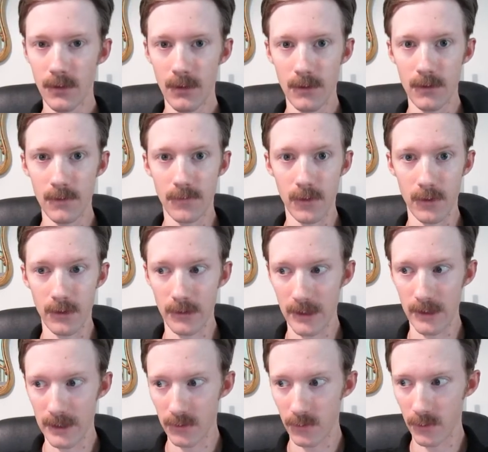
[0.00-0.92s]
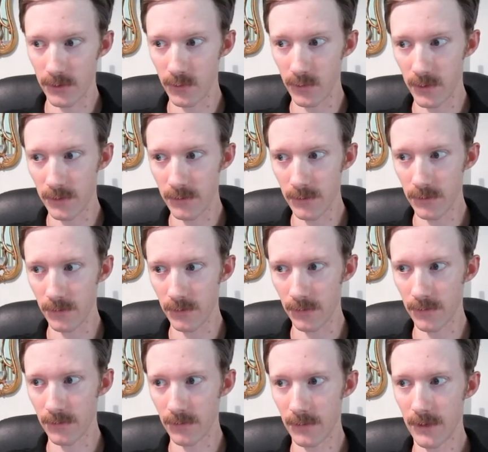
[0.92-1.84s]
The very language we
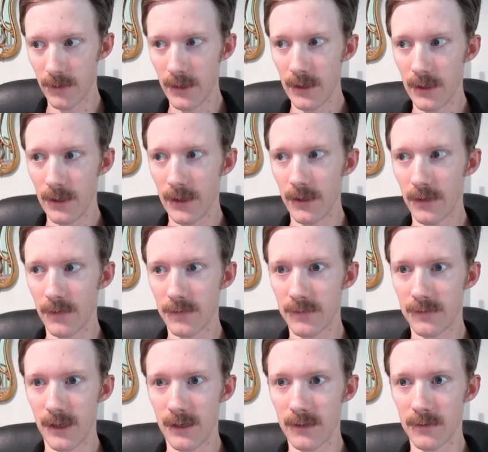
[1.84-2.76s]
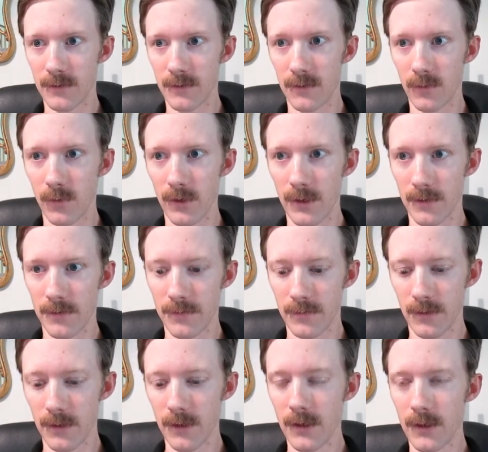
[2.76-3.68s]
use is tainted
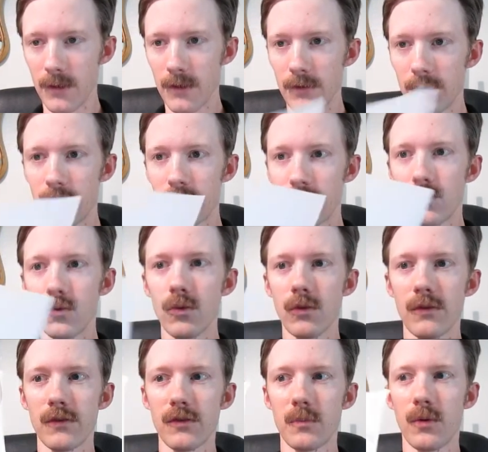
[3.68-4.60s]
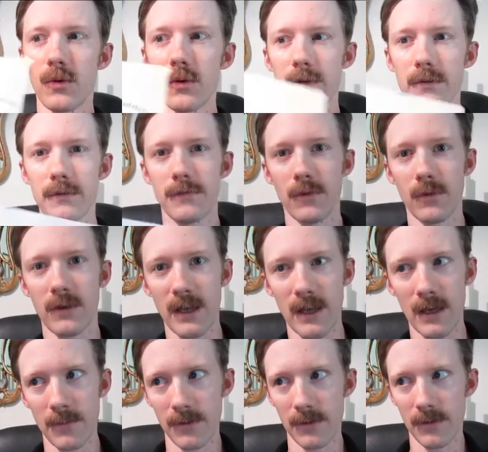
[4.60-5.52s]
with school-supportive
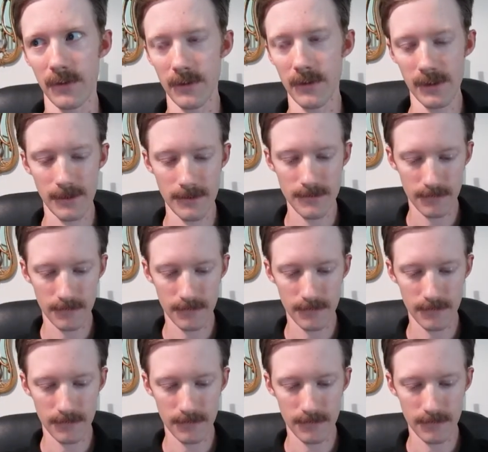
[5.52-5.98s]
vocabulary.